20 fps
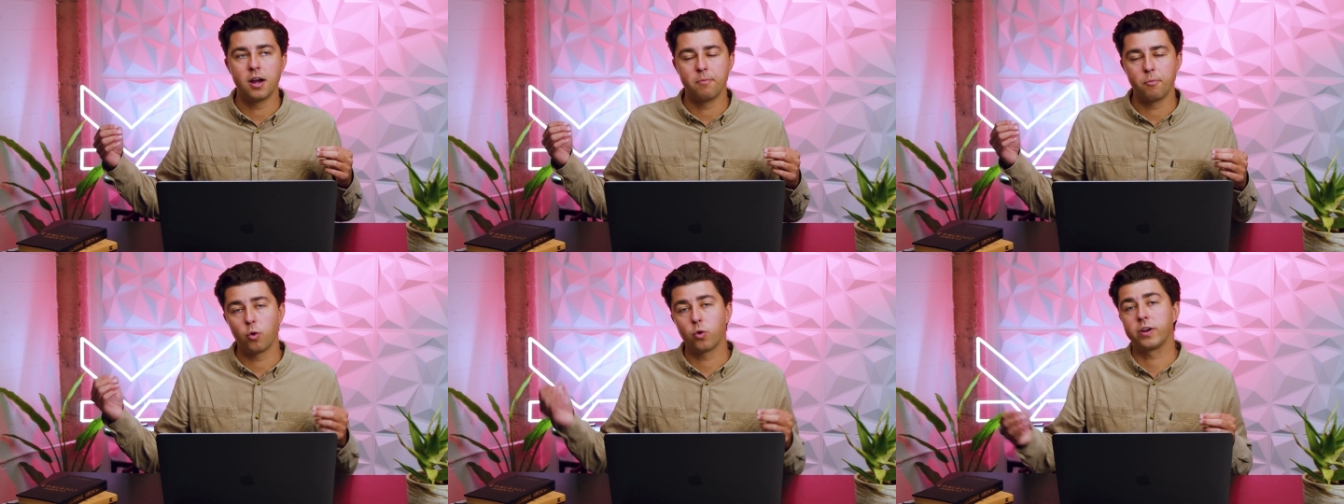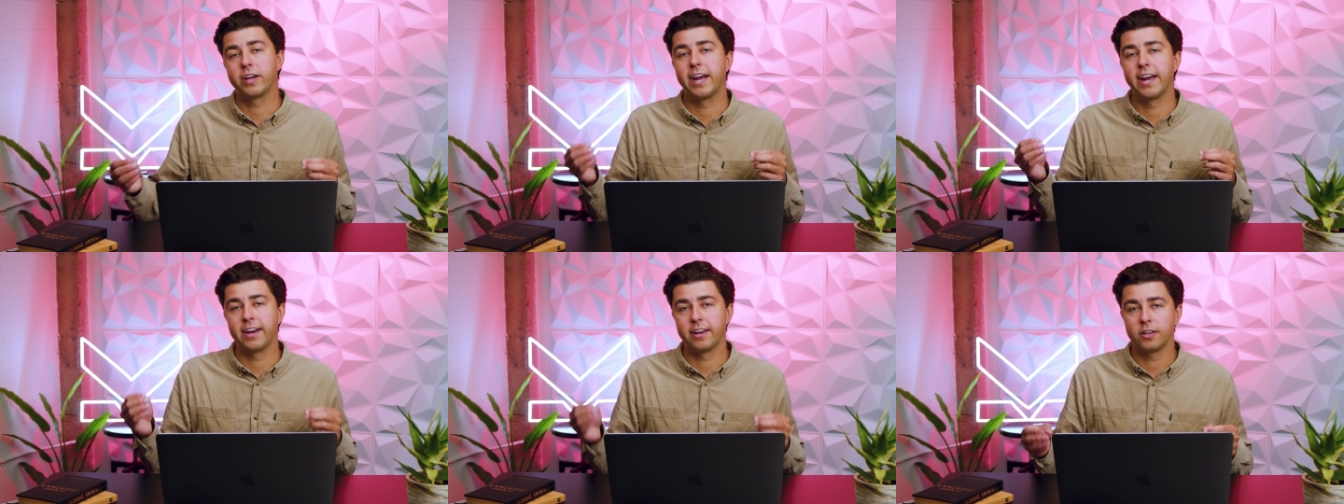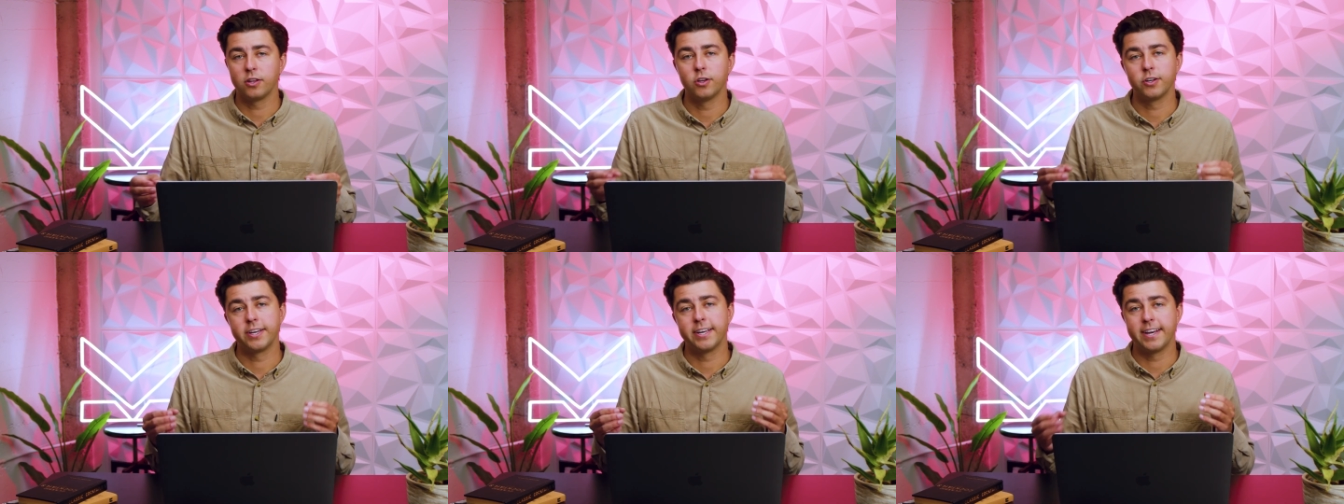
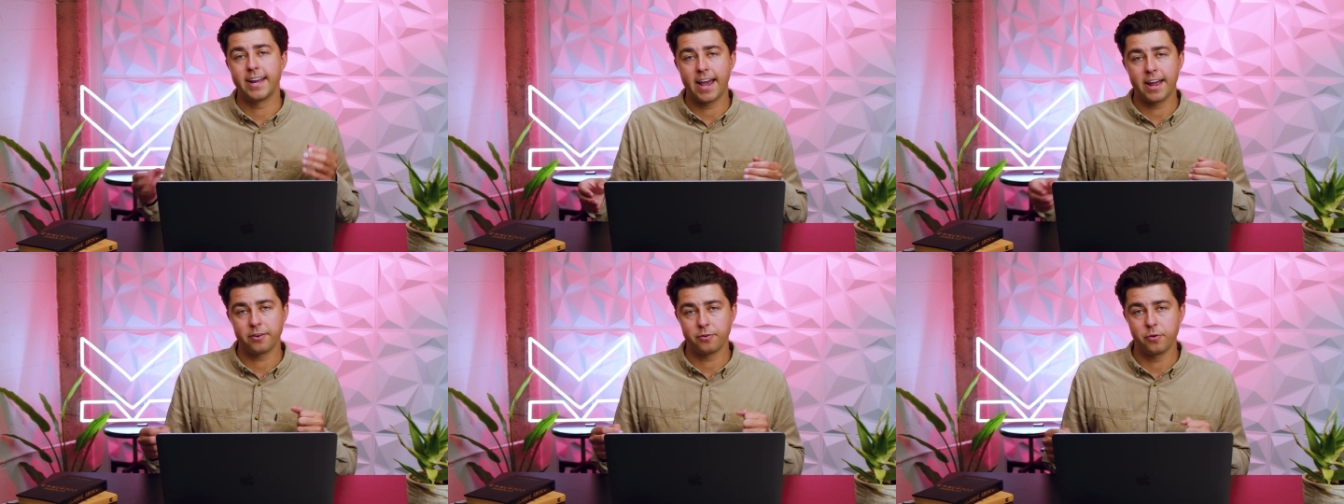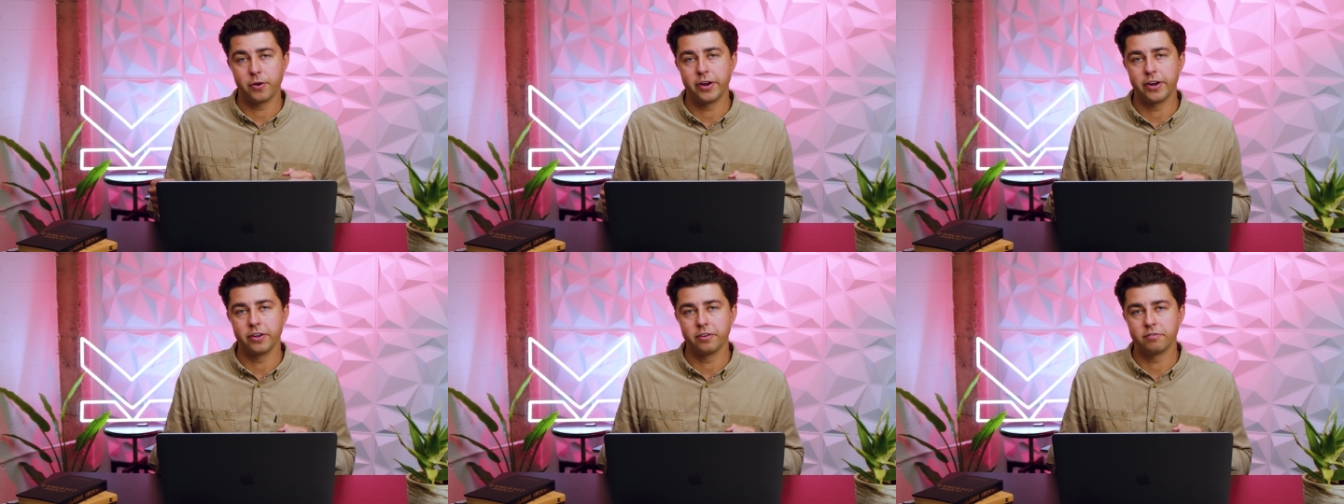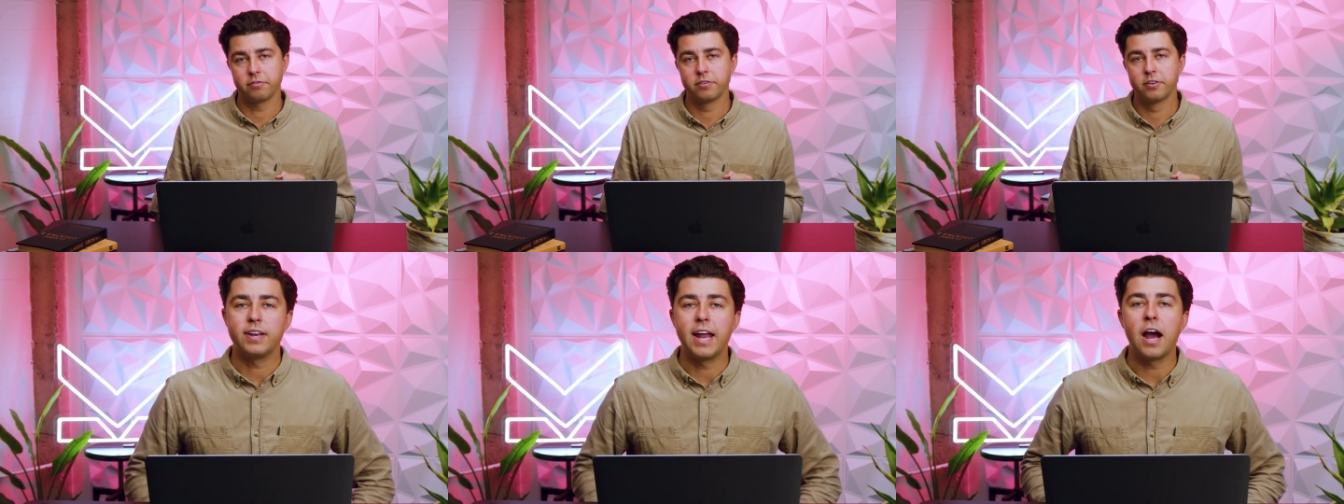organic looking ad
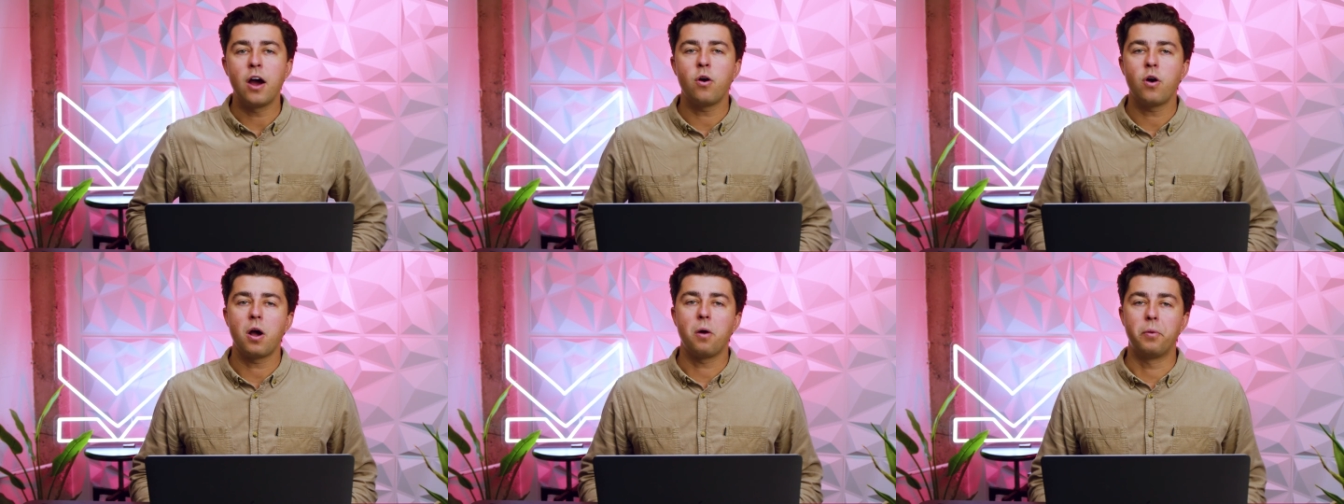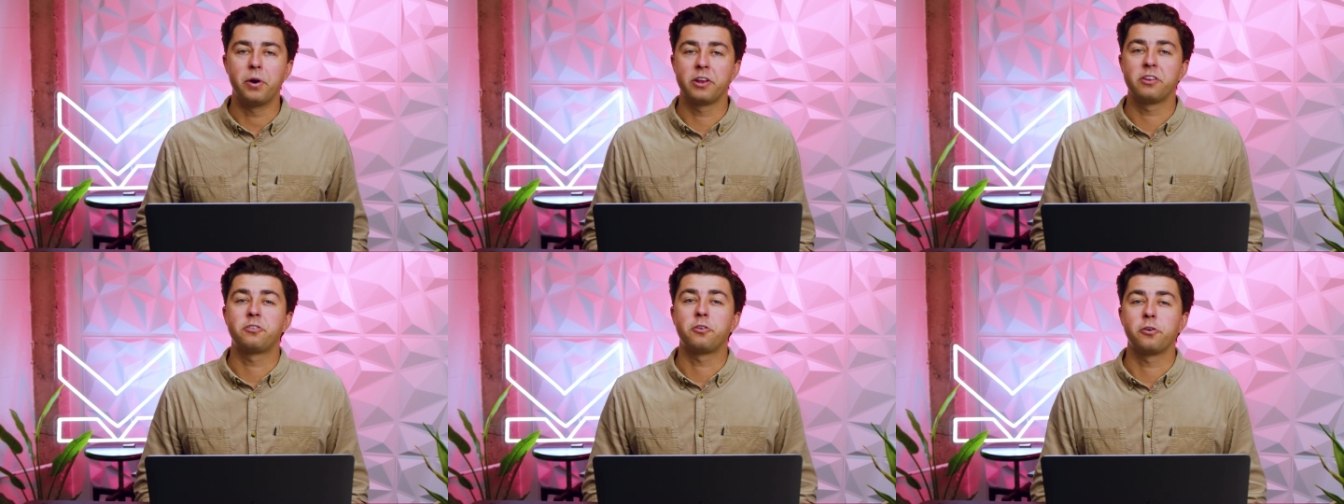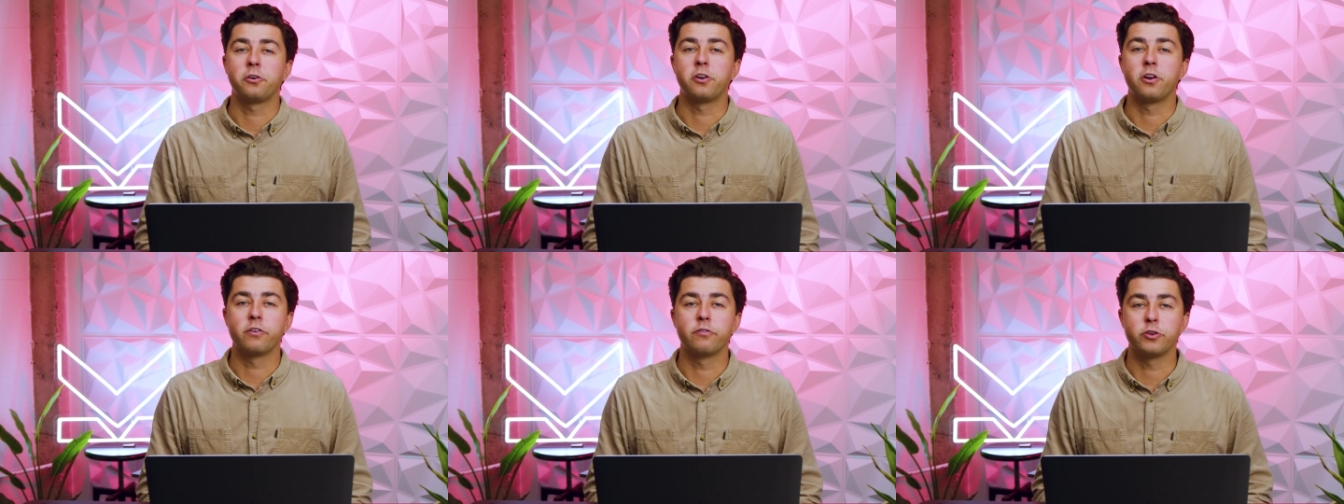creative. Now I want to
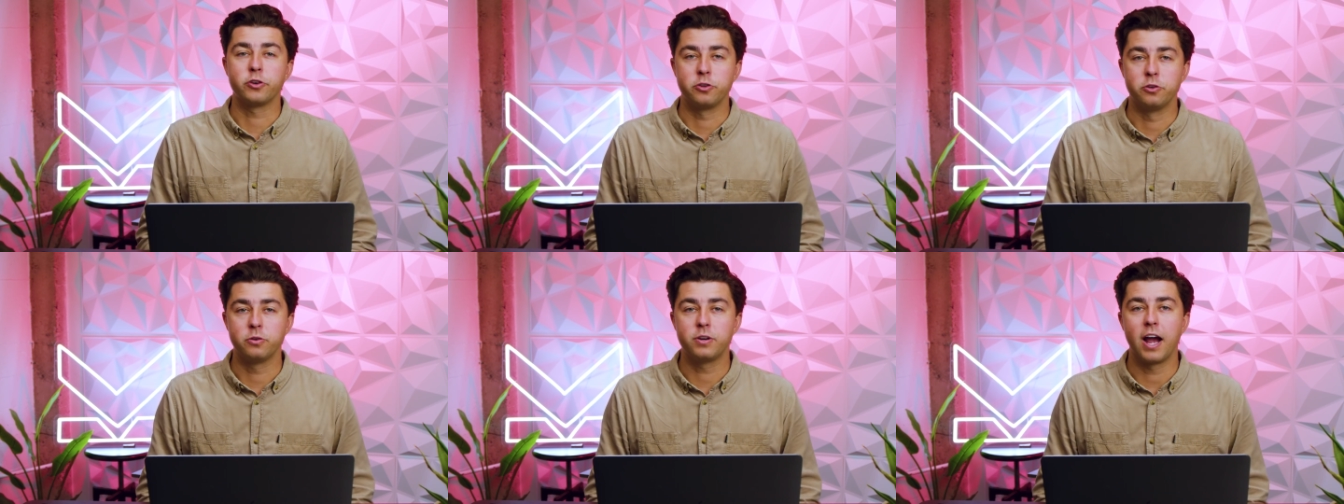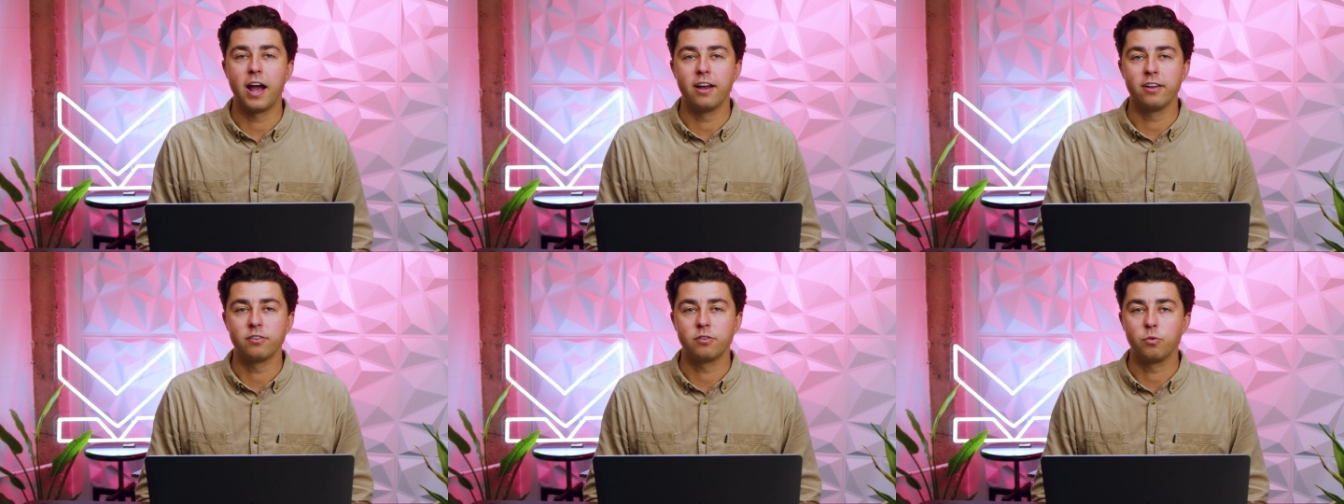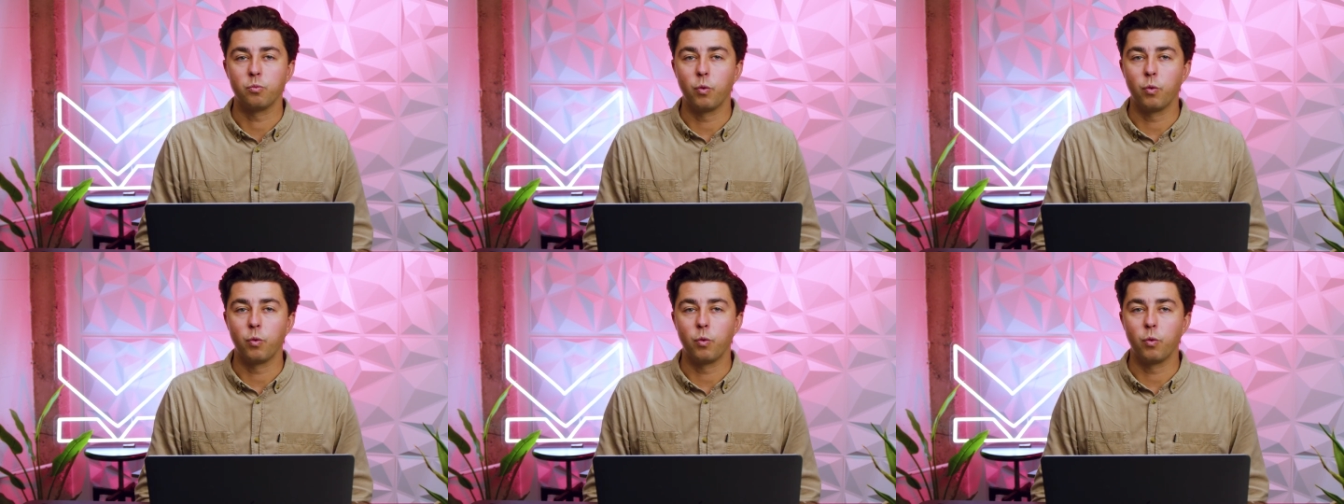turn it over to you guys.